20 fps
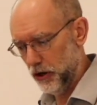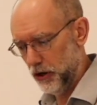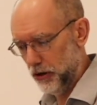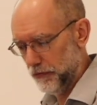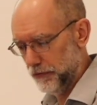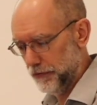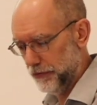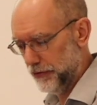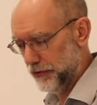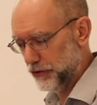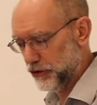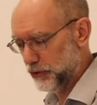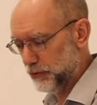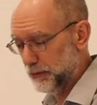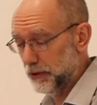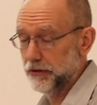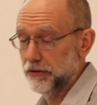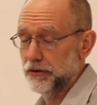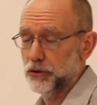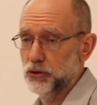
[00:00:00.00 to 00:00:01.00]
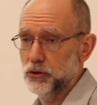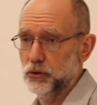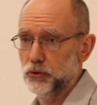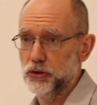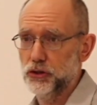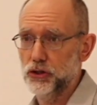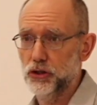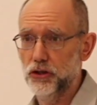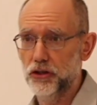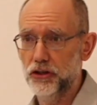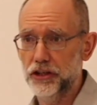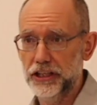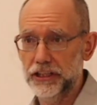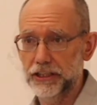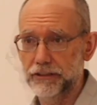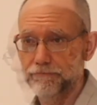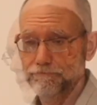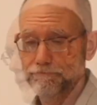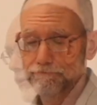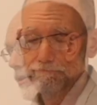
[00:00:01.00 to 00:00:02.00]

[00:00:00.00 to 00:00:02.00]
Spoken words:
of the spiritual journey.